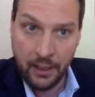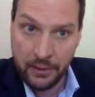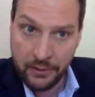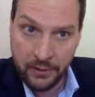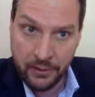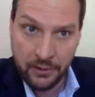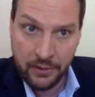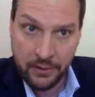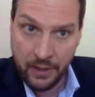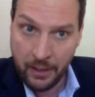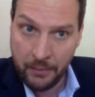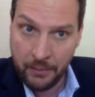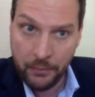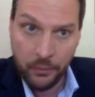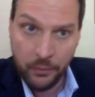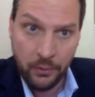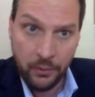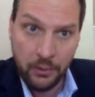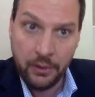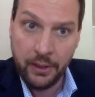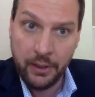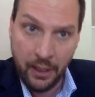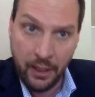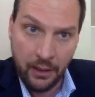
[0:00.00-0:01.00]
as an
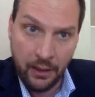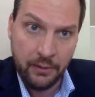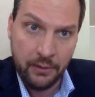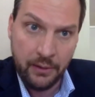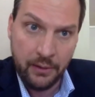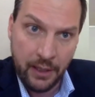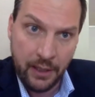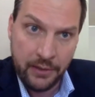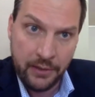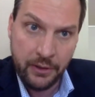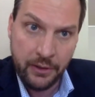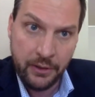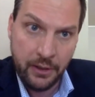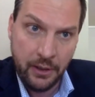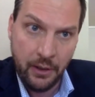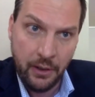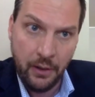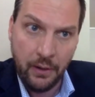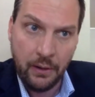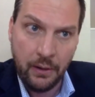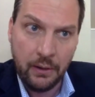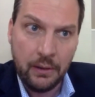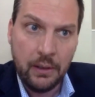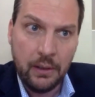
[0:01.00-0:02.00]
example, again, the
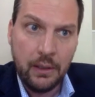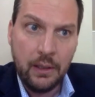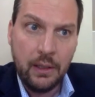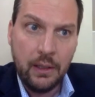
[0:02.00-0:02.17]
ICDR